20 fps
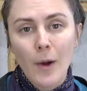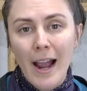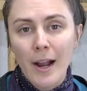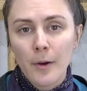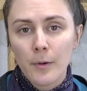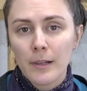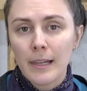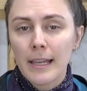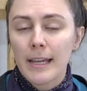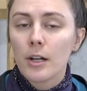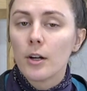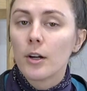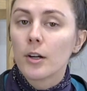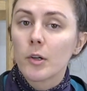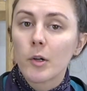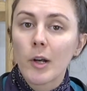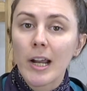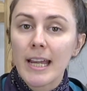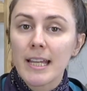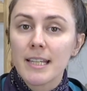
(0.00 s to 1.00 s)
craquelé or
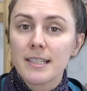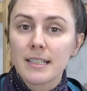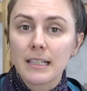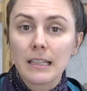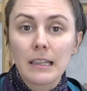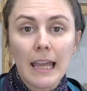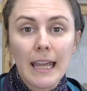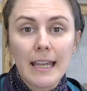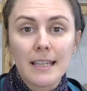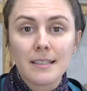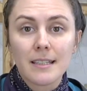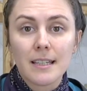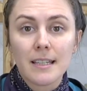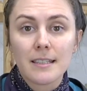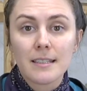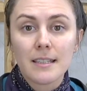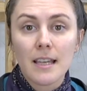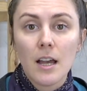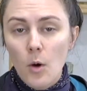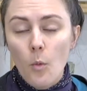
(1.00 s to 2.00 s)
crazed
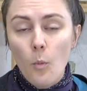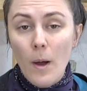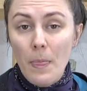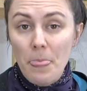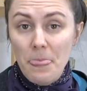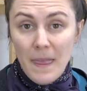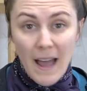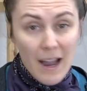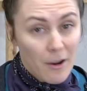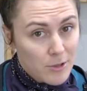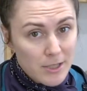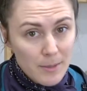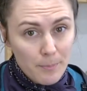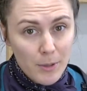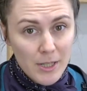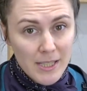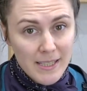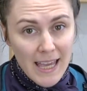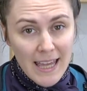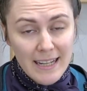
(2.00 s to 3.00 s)
glazes
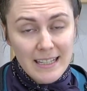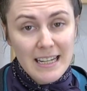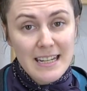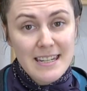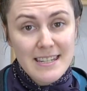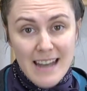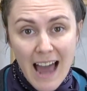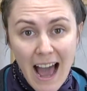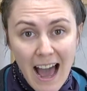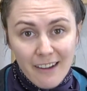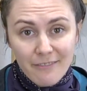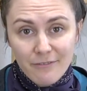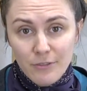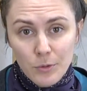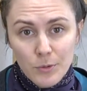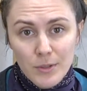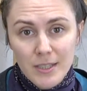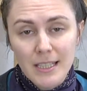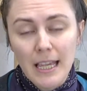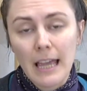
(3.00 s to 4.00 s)
1000% not
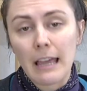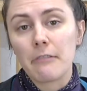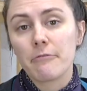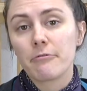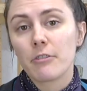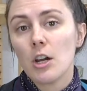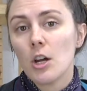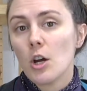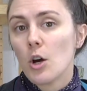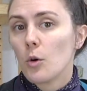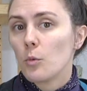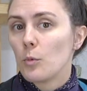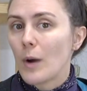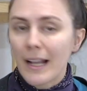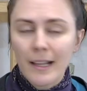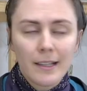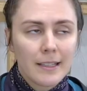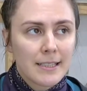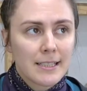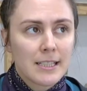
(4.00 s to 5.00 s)
food safe,
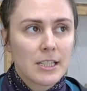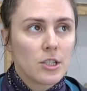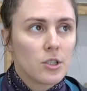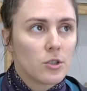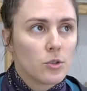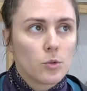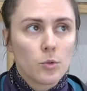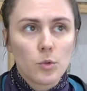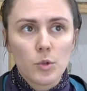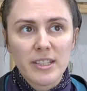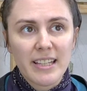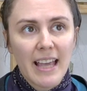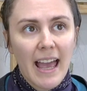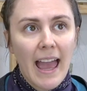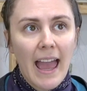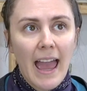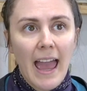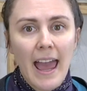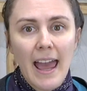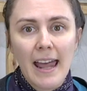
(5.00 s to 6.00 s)
reckless to use,
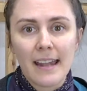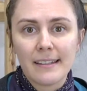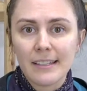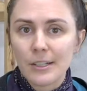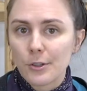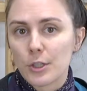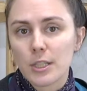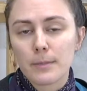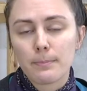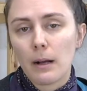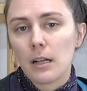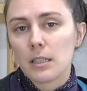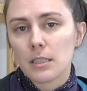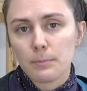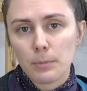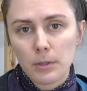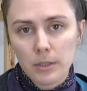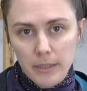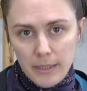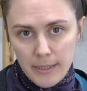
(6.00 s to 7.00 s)
and
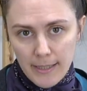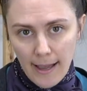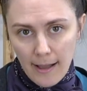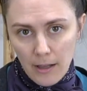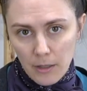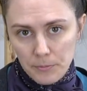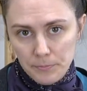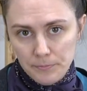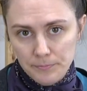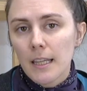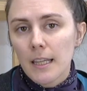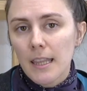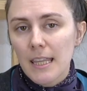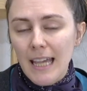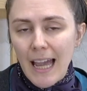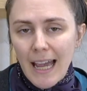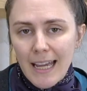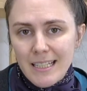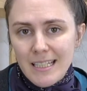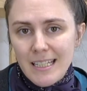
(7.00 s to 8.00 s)
irresponsible to sell.
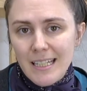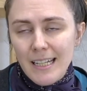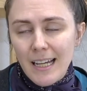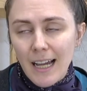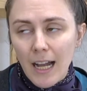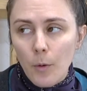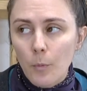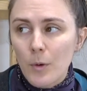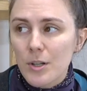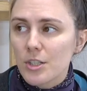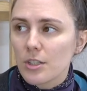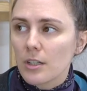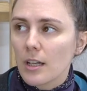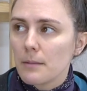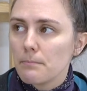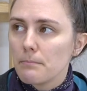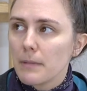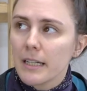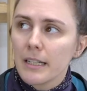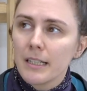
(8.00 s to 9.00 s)
The idea, which
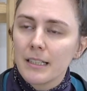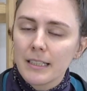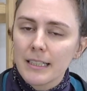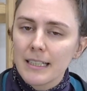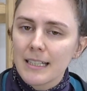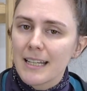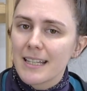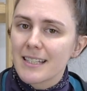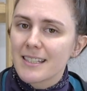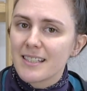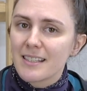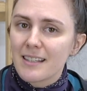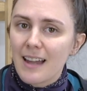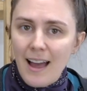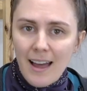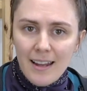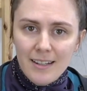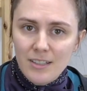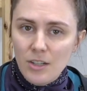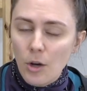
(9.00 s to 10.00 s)
admittedly is
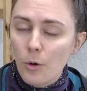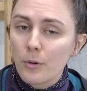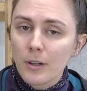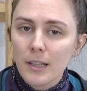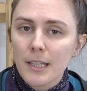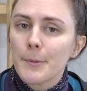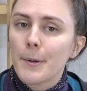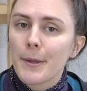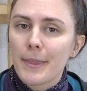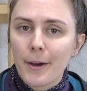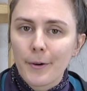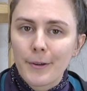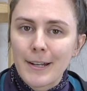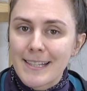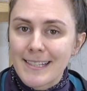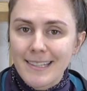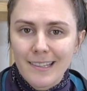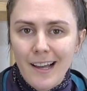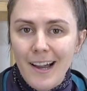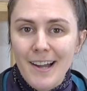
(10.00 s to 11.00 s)
not totally without
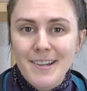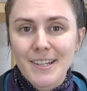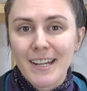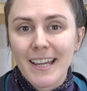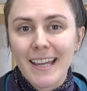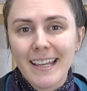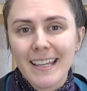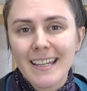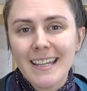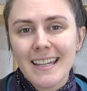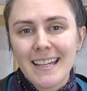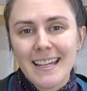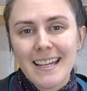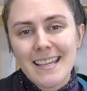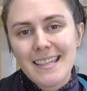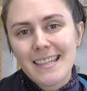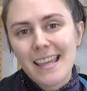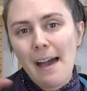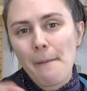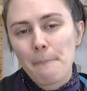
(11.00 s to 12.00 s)
its logic,
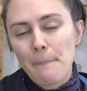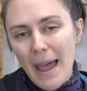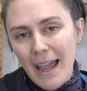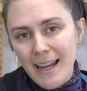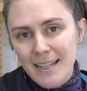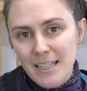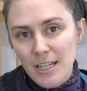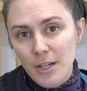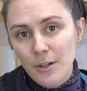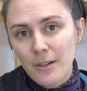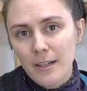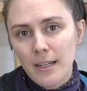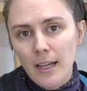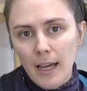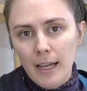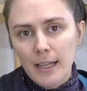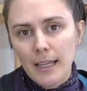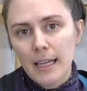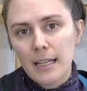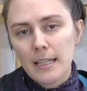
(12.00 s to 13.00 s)
is that
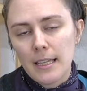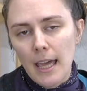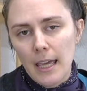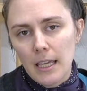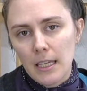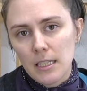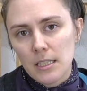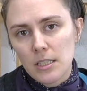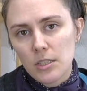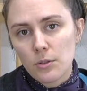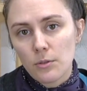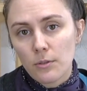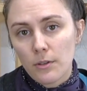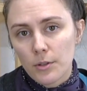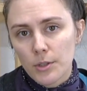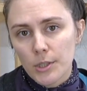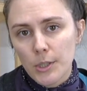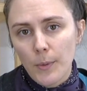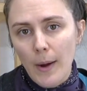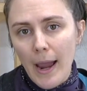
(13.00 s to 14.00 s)
bacteria can get into
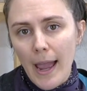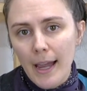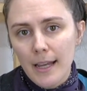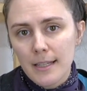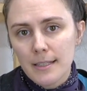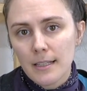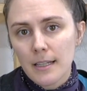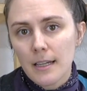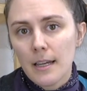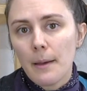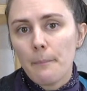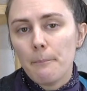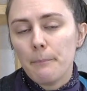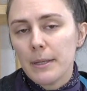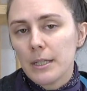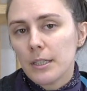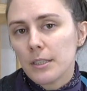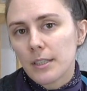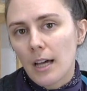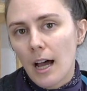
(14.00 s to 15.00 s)
those cracks,
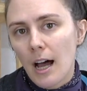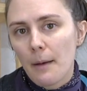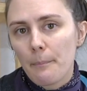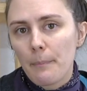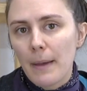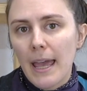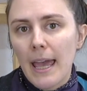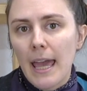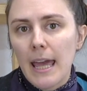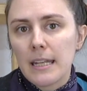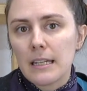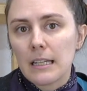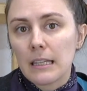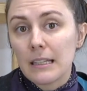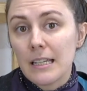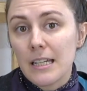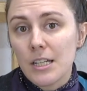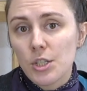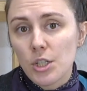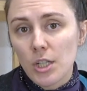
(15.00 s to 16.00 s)
build up, and
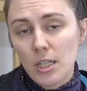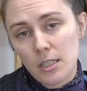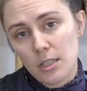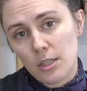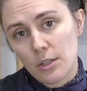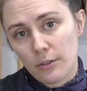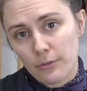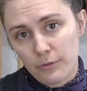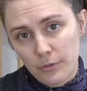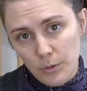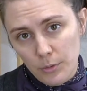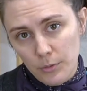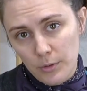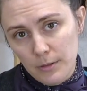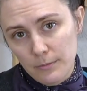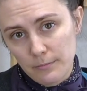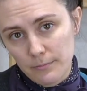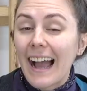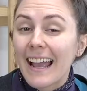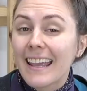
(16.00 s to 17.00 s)
leach into your
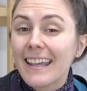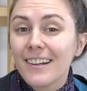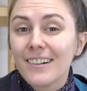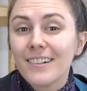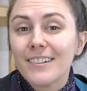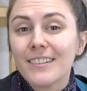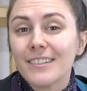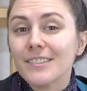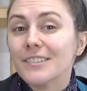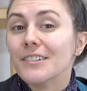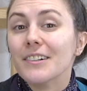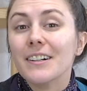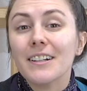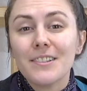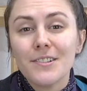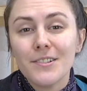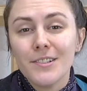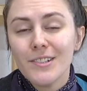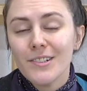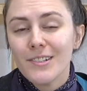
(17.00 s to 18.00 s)
food. I hear you.
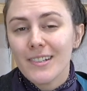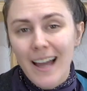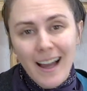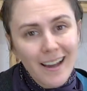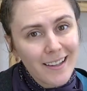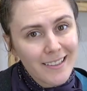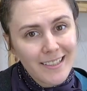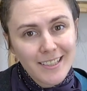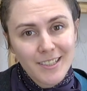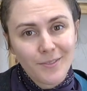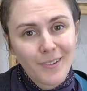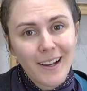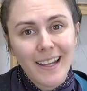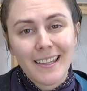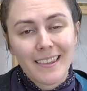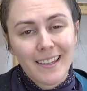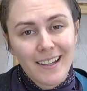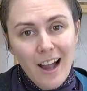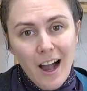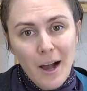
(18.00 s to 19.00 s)
You do not need to
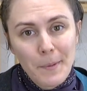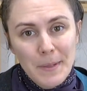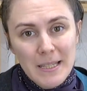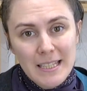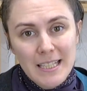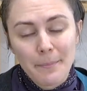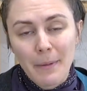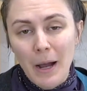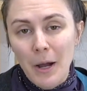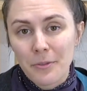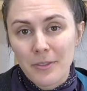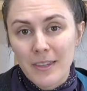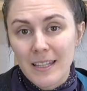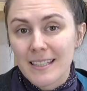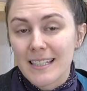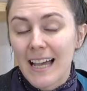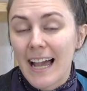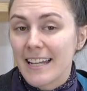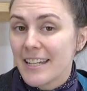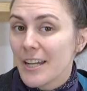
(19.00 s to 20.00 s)
write in the comments about
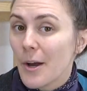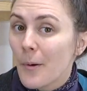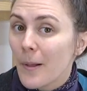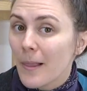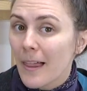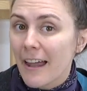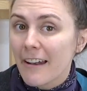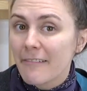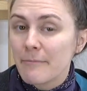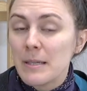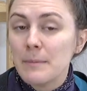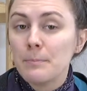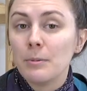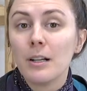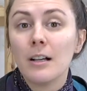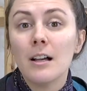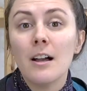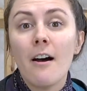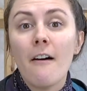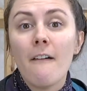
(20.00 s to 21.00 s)
this. I know a lot of
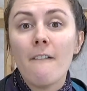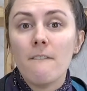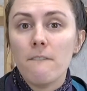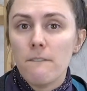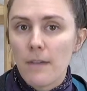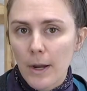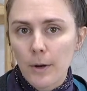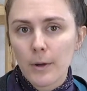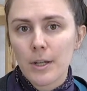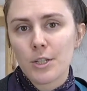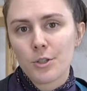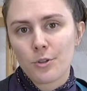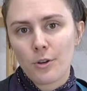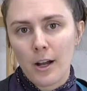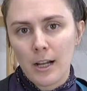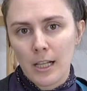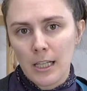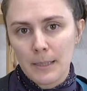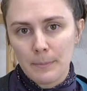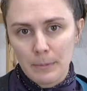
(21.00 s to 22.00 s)
people very
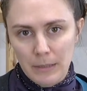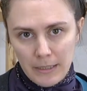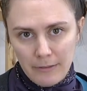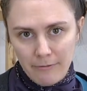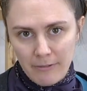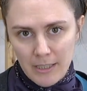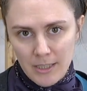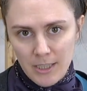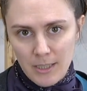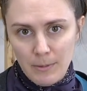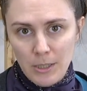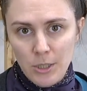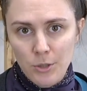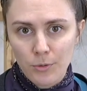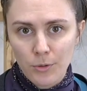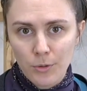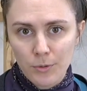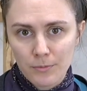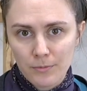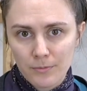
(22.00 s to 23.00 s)
strongly believe this to be
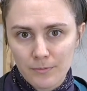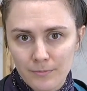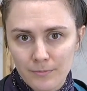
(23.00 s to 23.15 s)
true.